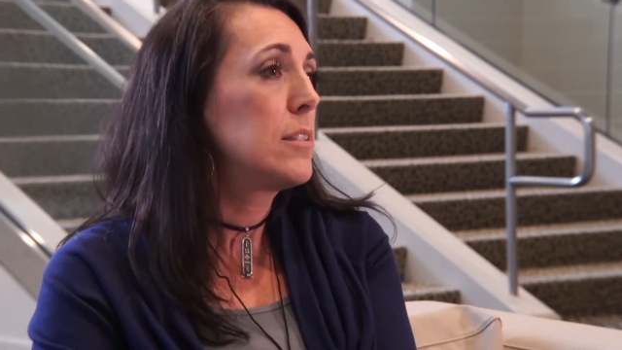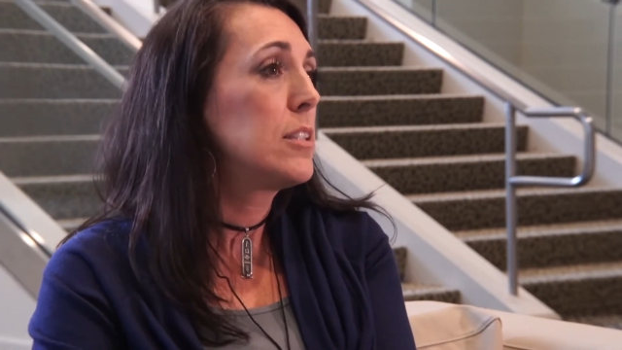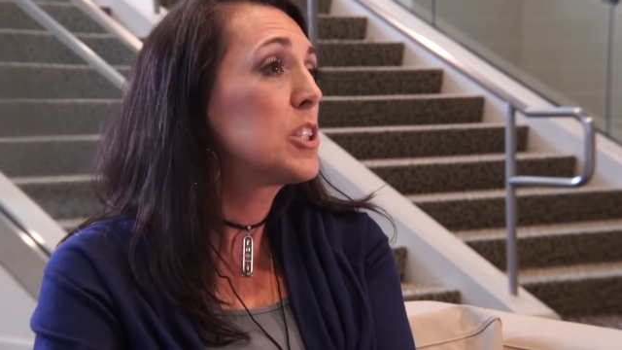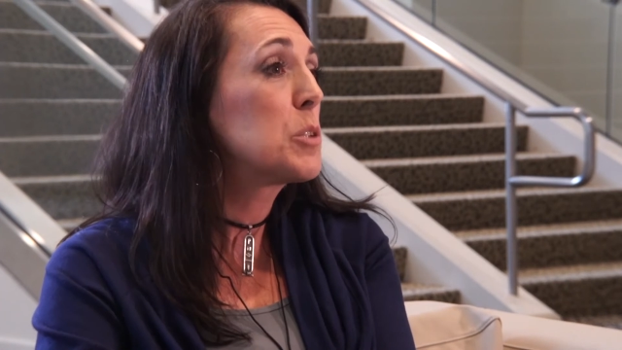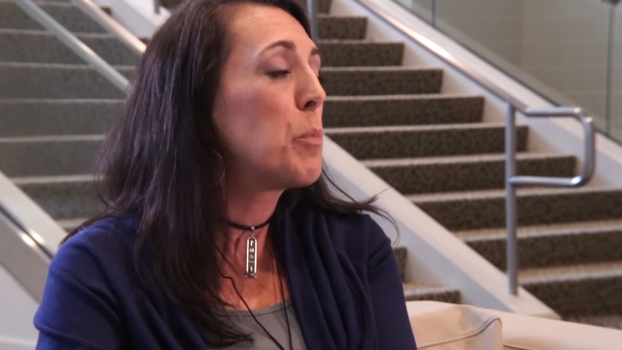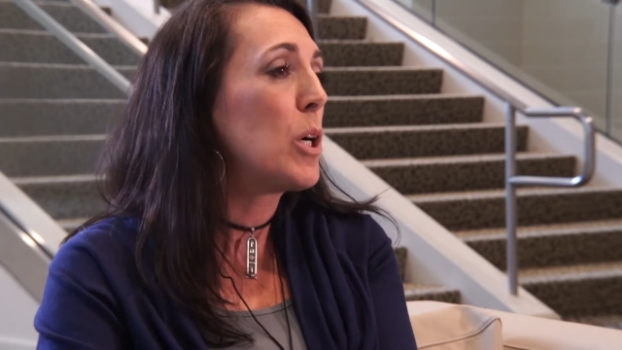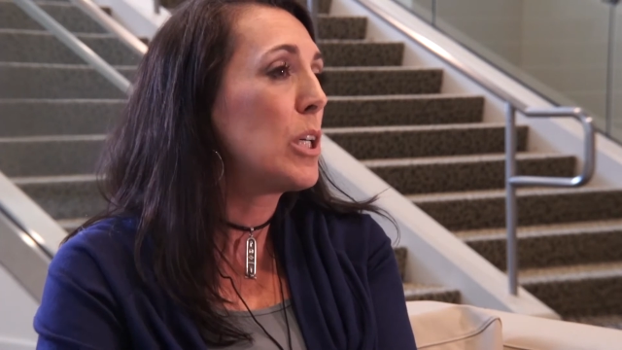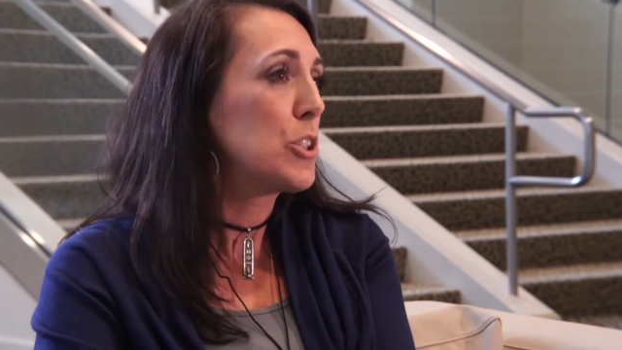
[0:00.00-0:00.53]
to
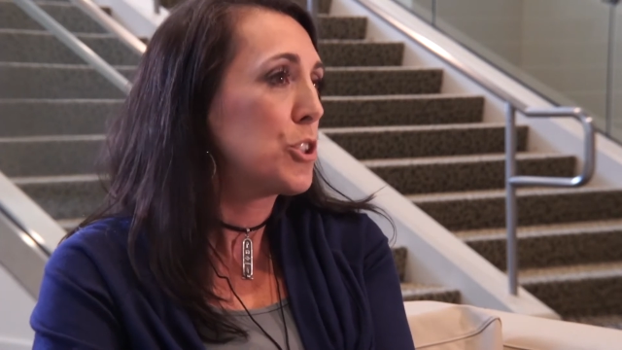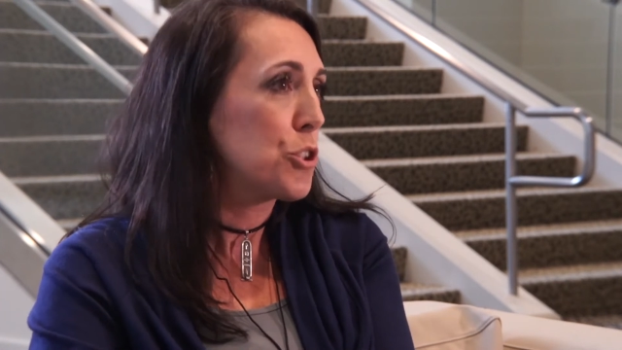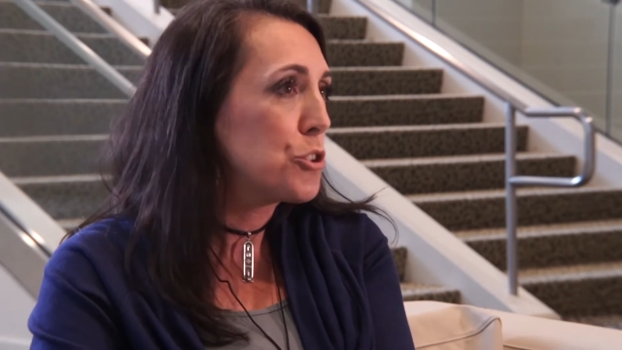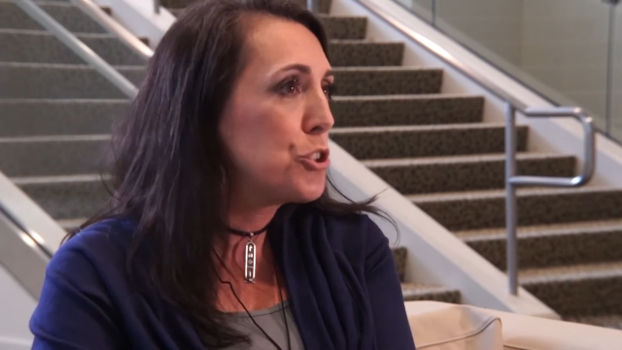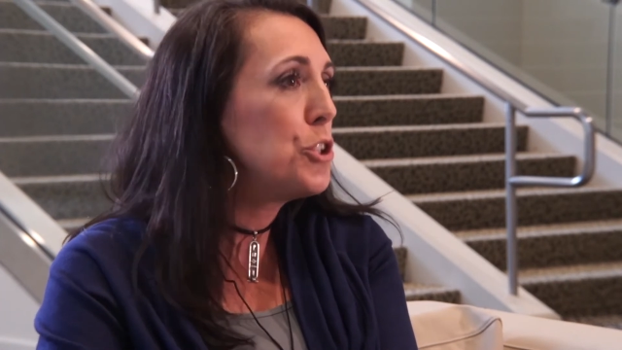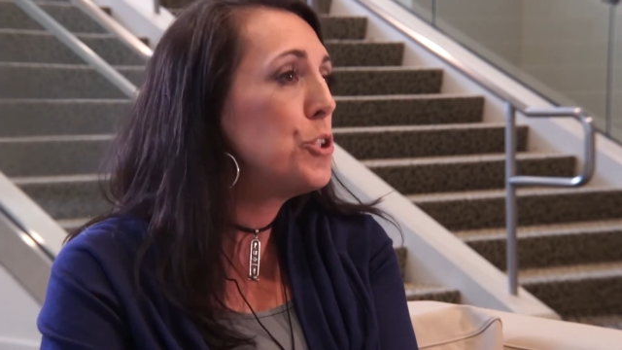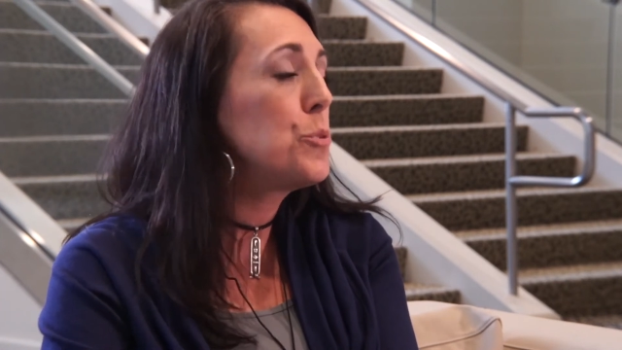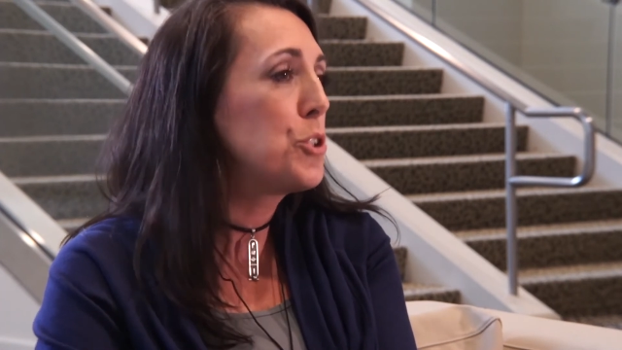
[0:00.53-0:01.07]
sponsor
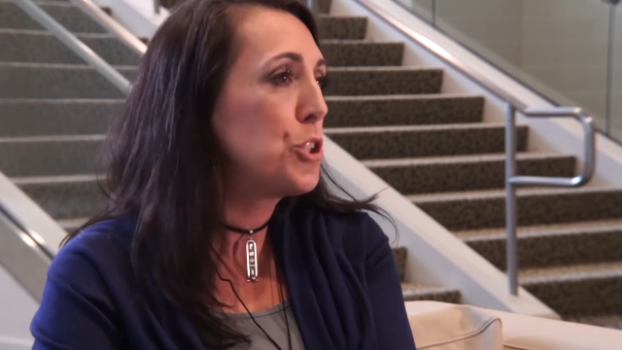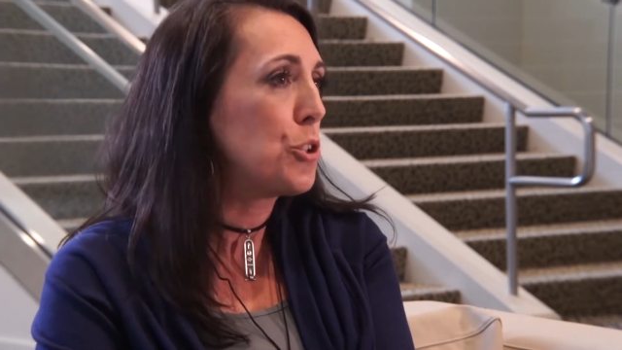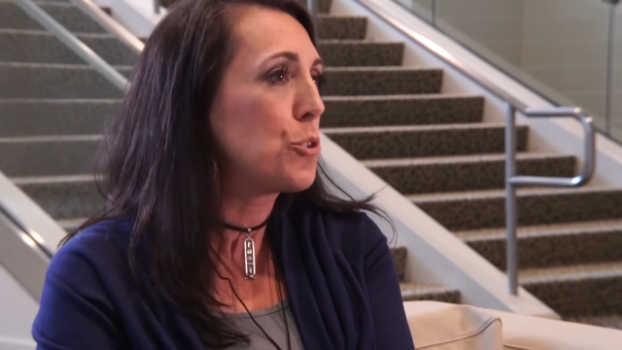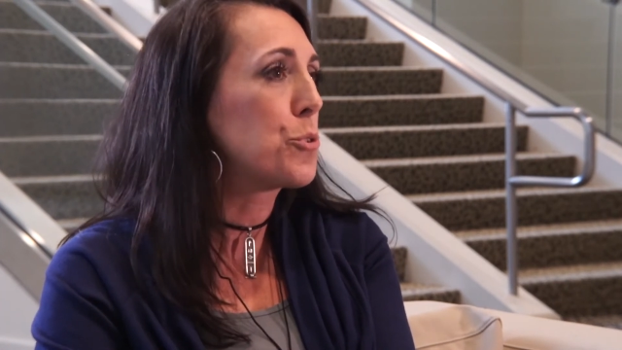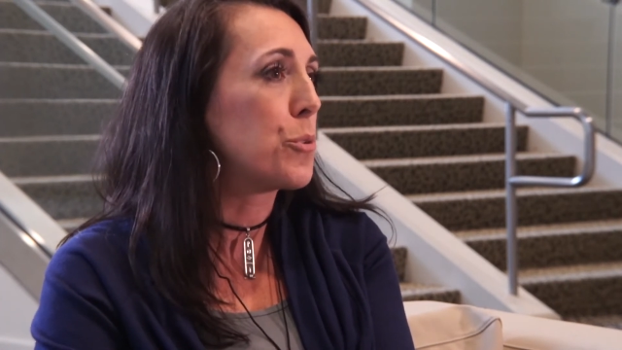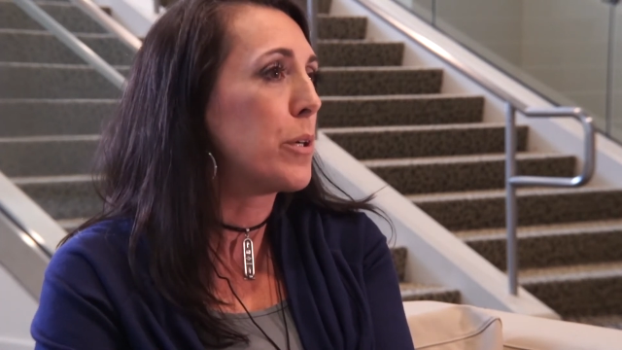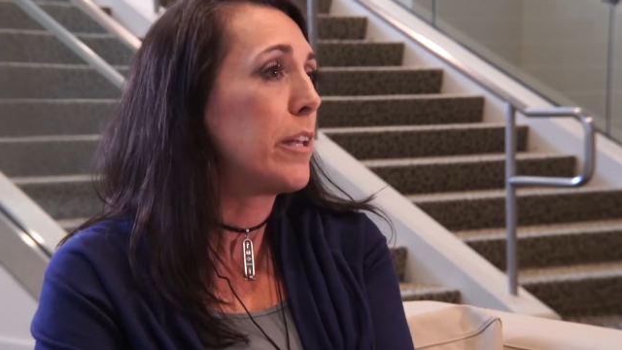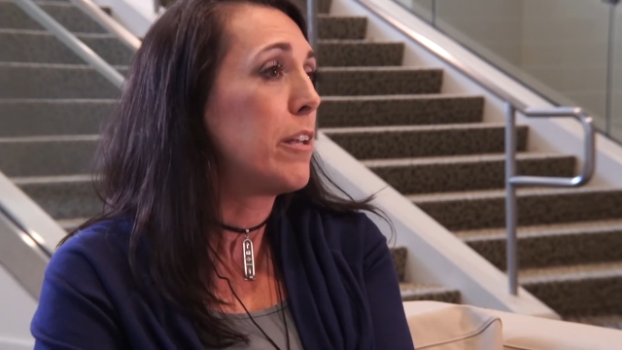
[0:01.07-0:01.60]
two
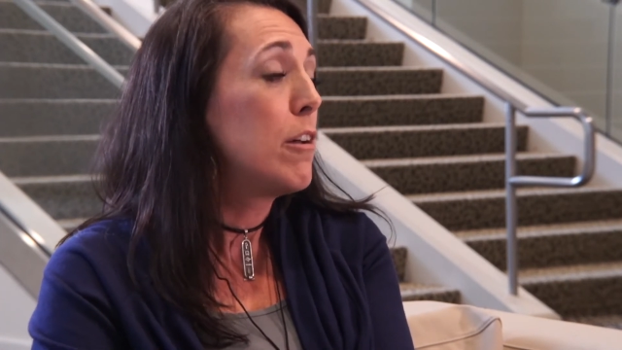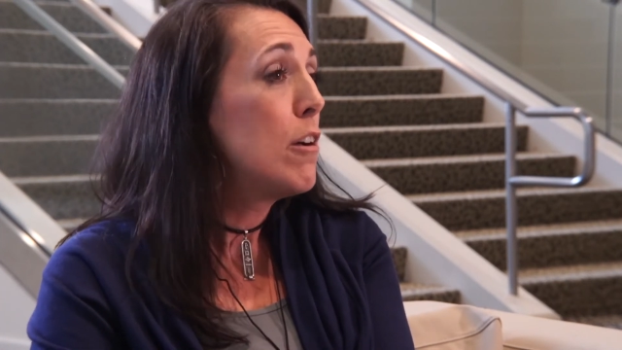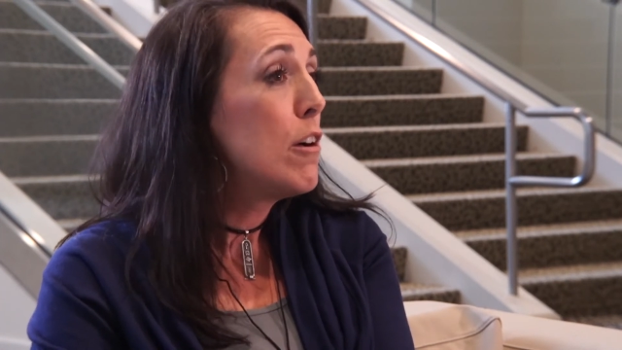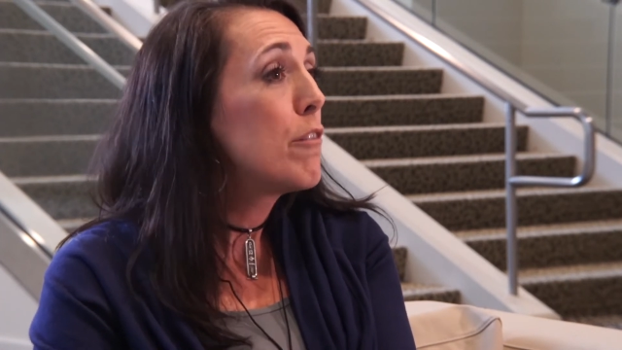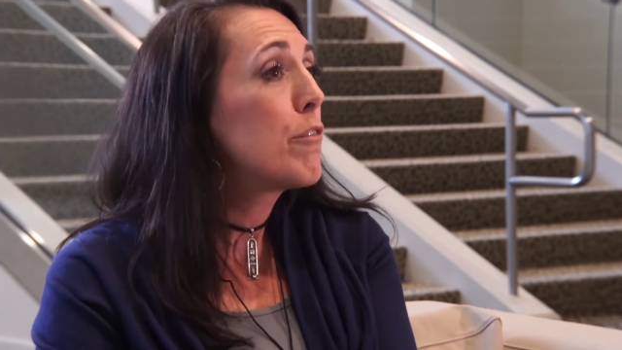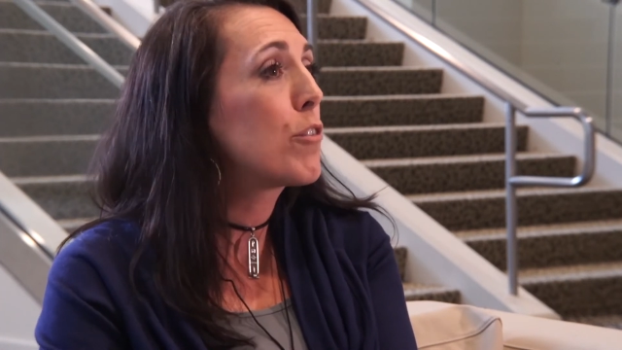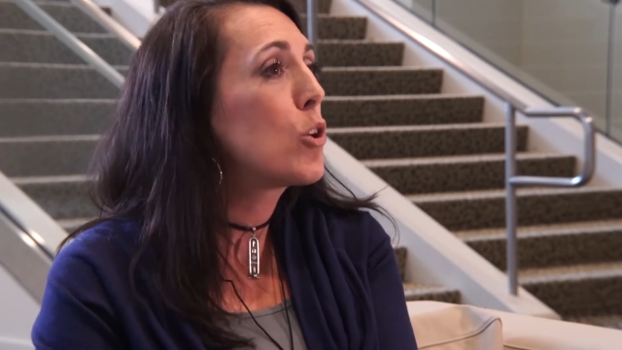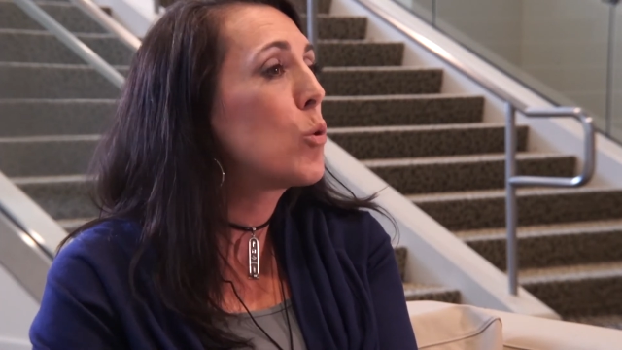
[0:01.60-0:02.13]
children
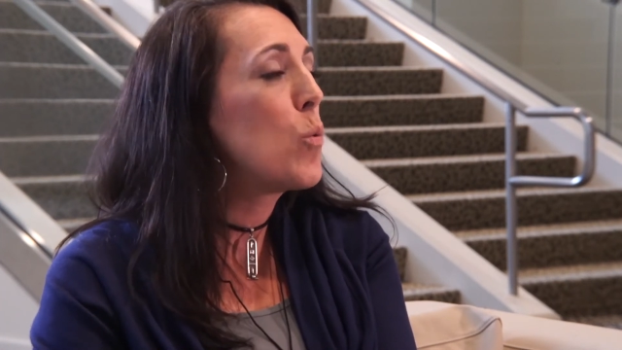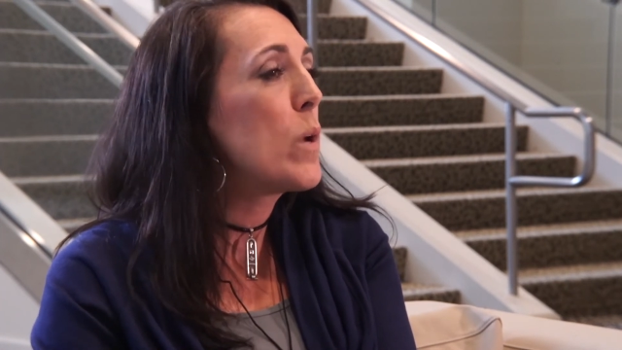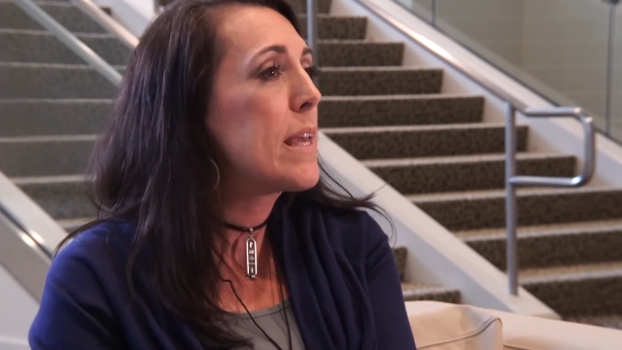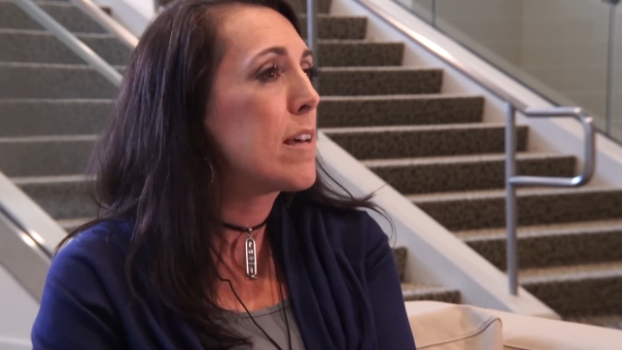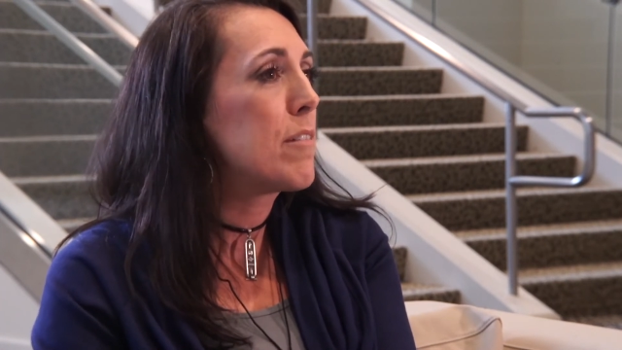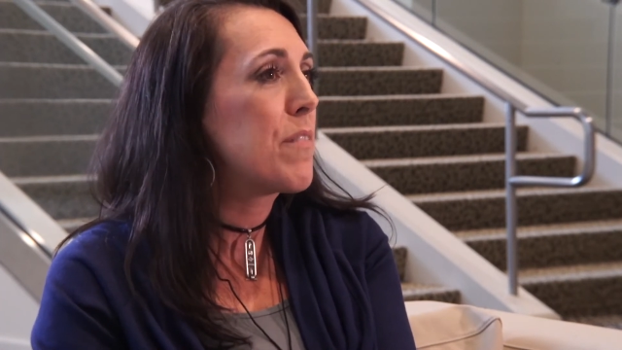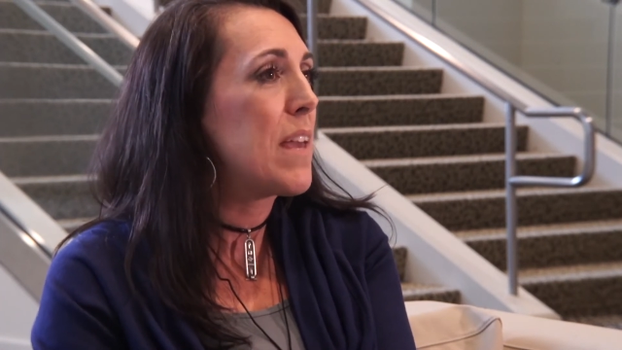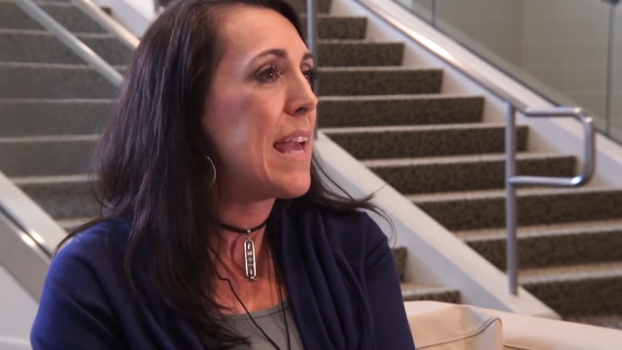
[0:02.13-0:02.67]
for a
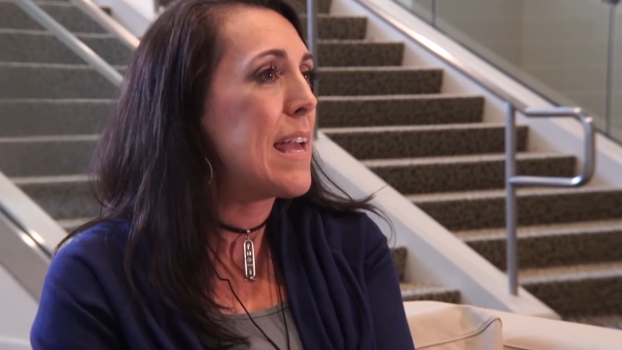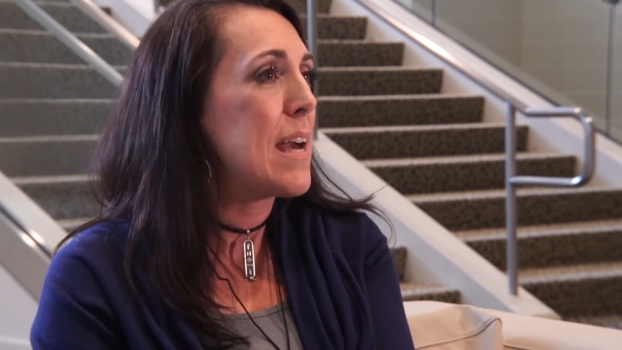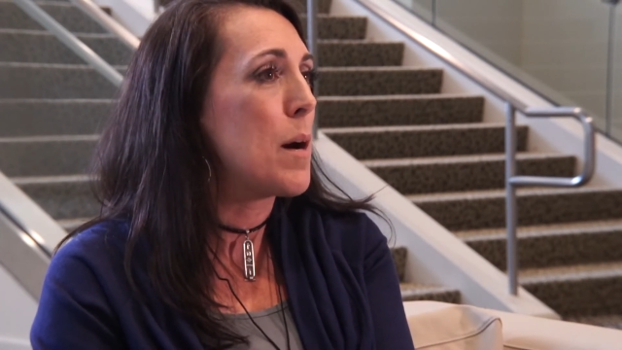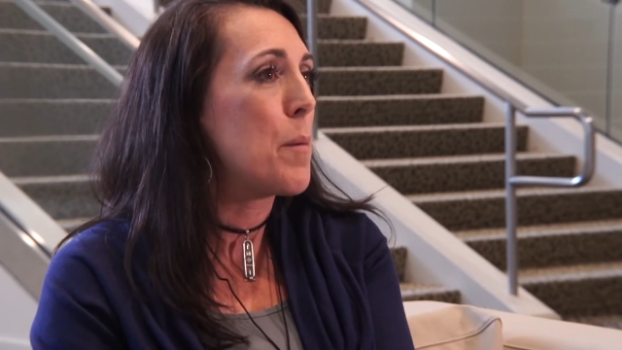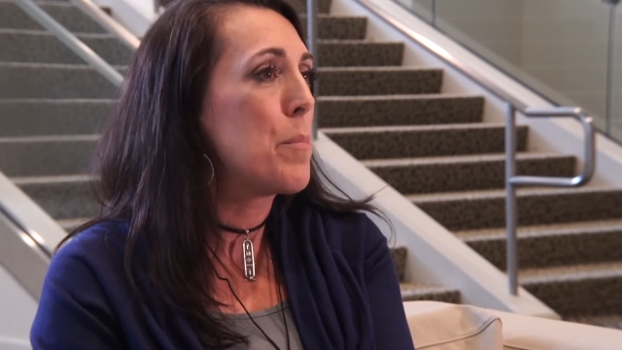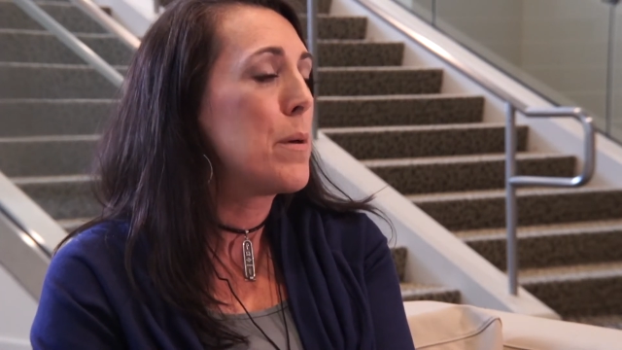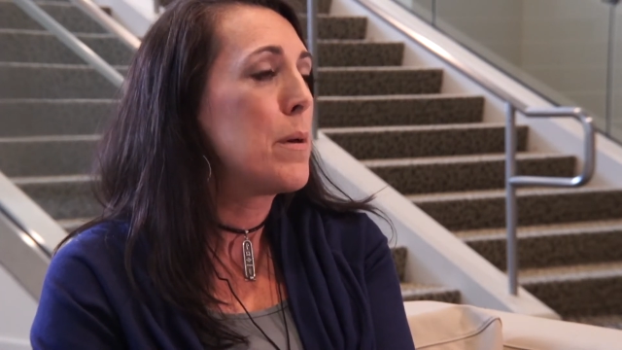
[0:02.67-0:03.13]
week of camp.